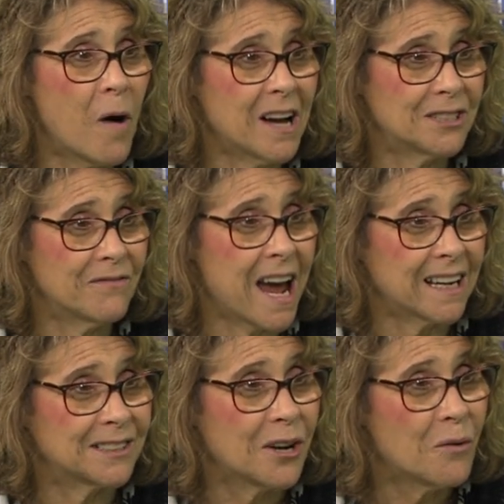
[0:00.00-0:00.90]
parks and
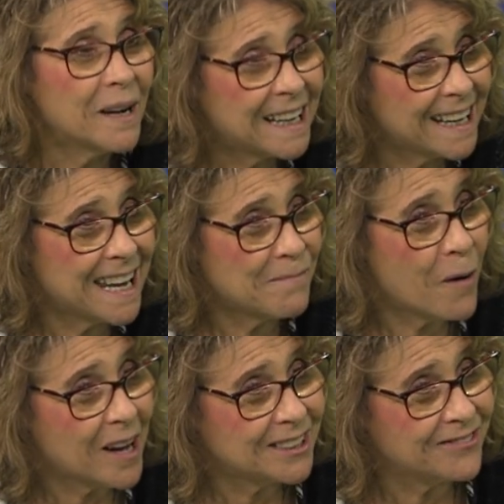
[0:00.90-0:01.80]
recs. We can't have
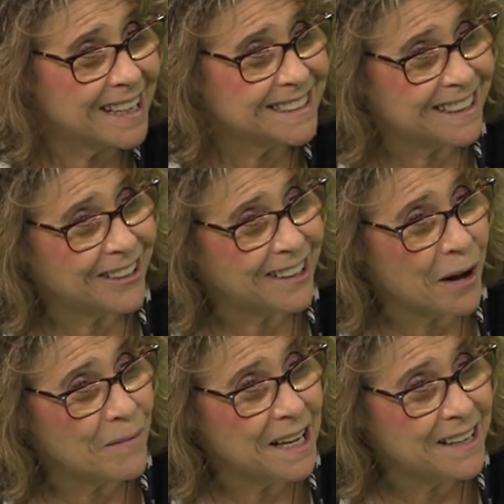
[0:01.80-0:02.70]
parks and recs
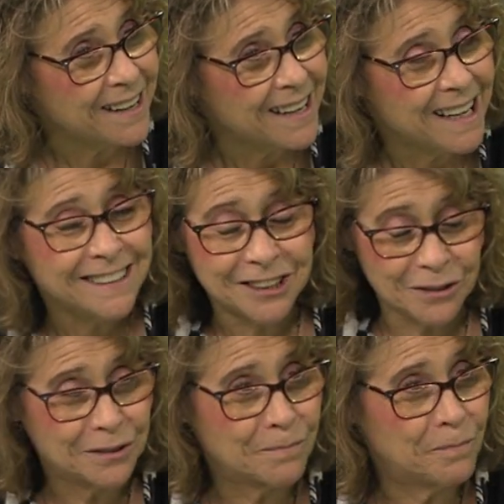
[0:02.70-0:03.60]
come in
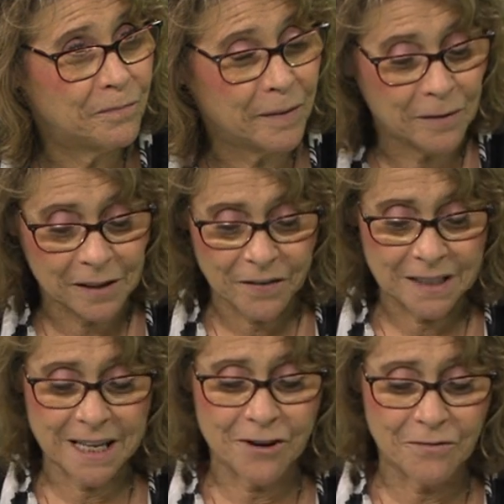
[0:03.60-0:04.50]
to f
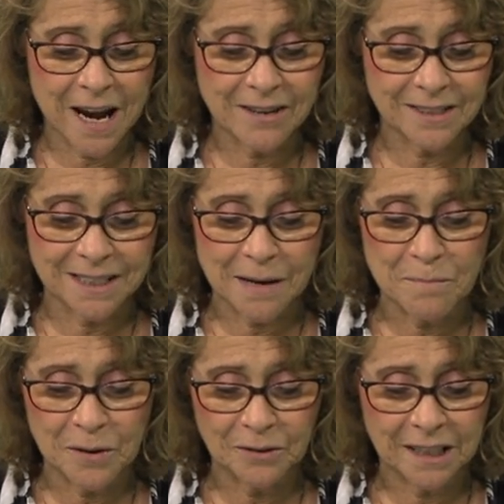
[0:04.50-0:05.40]
fix our grounds
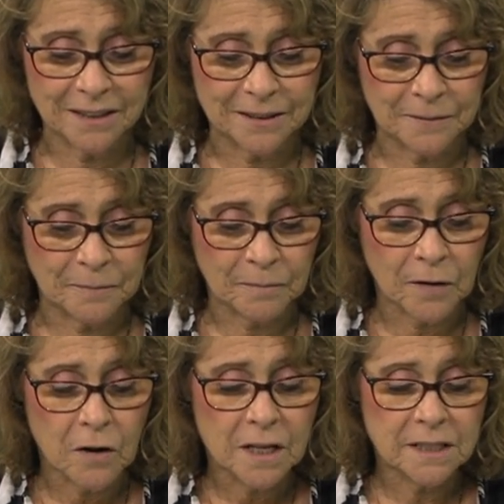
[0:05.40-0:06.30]
and buildings.
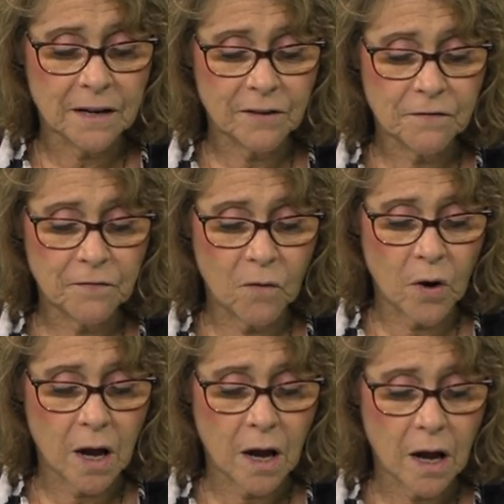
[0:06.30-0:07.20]
seven thousand
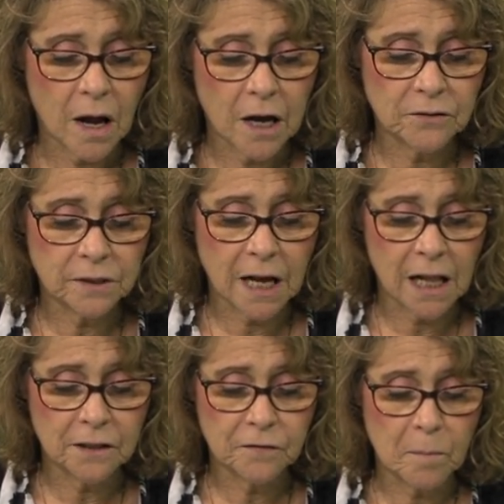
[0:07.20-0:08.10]
four hundred
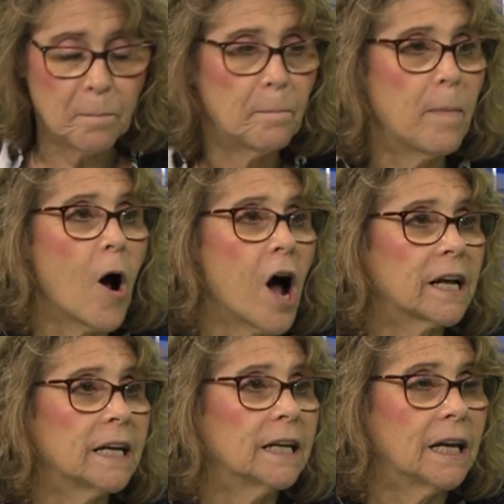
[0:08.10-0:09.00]
dollars for
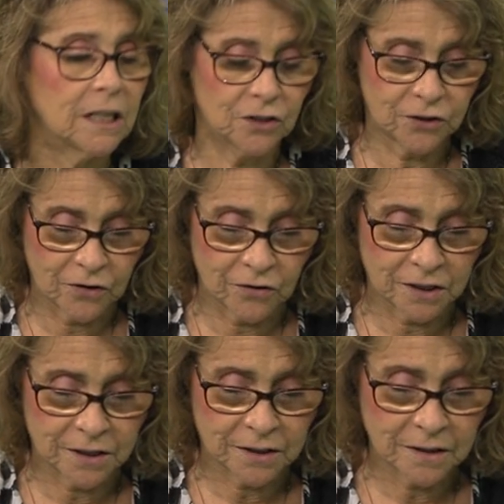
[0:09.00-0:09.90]
parking
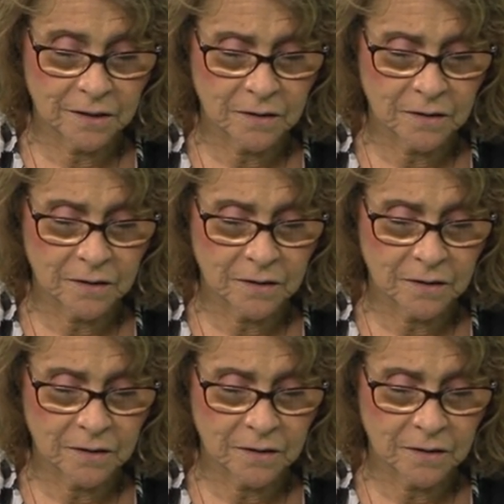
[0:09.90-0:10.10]
interns.